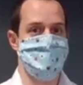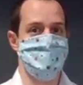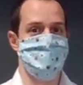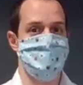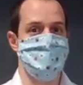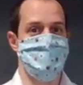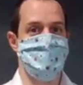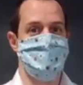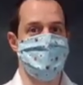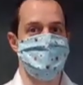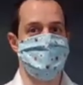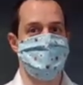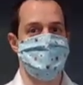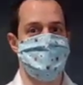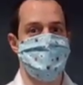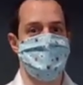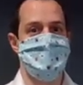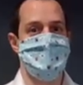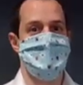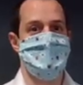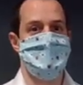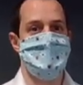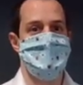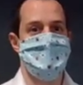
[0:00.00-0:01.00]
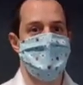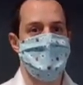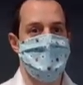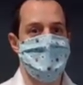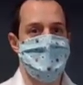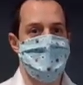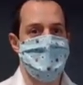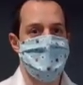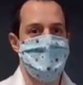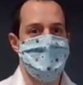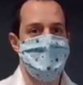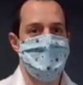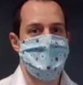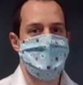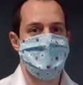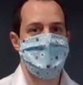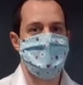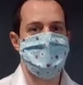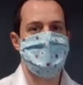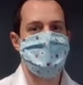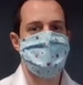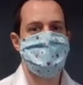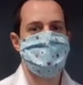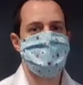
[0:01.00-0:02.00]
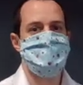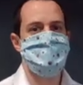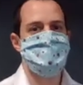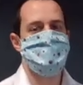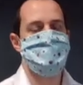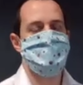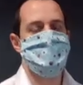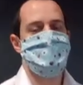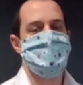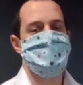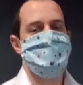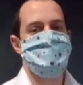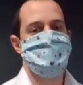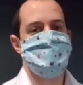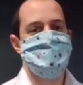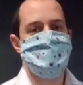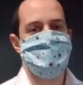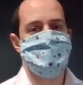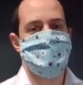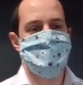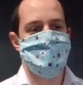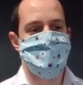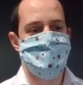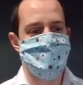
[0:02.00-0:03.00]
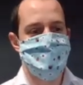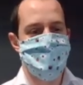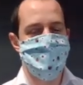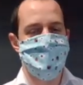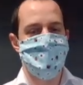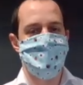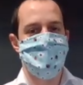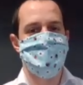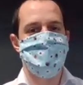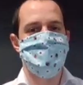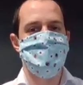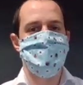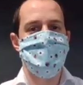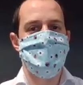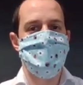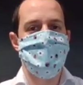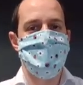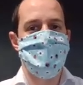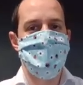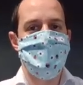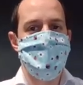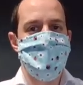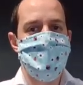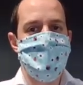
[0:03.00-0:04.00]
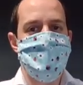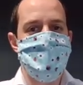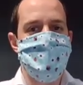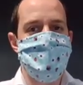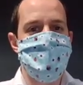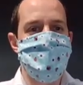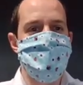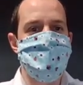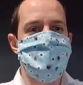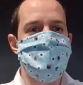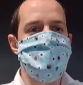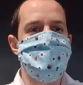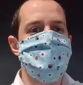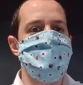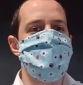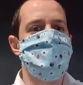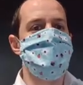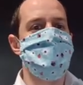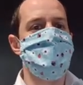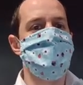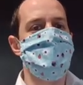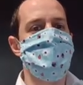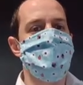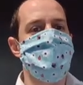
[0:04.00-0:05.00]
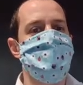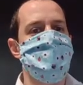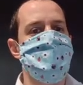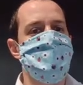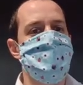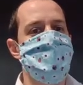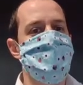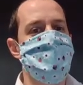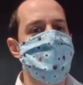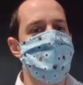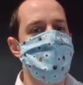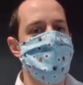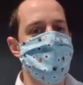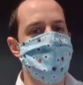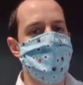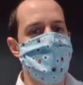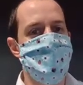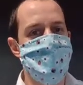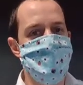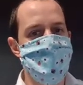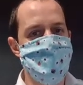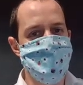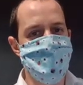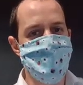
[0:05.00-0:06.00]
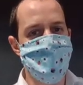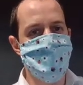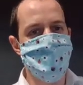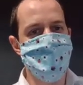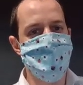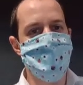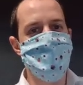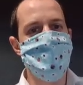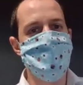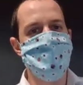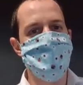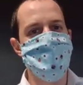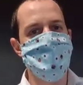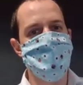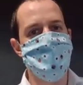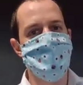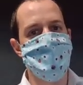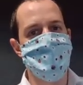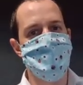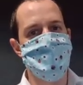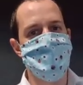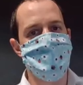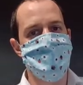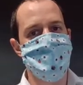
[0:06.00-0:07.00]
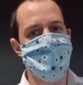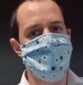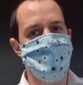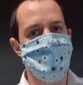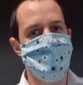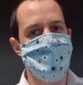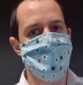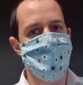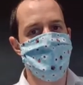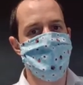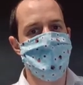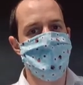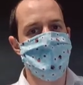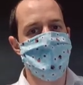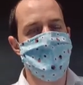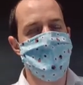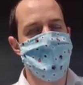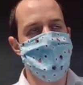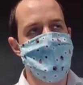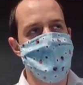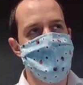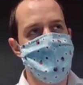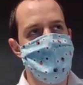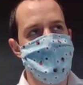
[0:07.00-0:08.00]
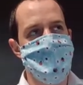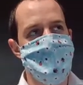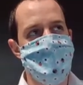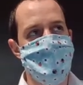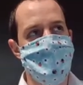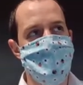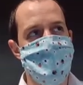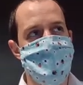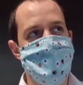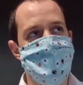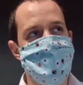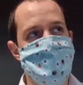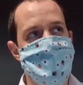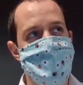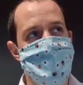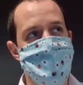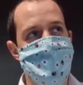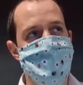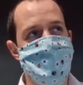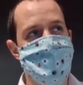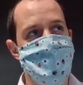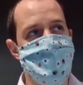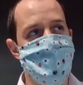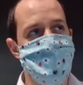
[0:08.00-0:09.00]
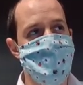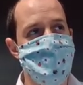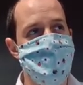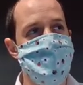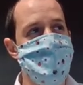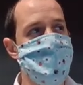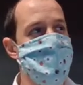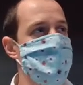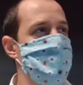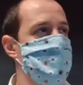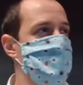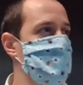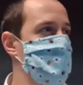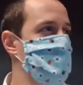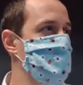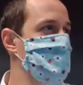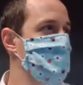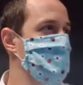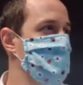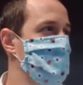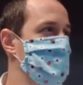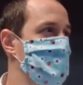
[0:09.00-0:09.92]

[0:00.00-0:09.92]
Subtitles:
suggest, then this strikes some as being inconsistent with the belief that God is omnipotent. They ask, how could there be anything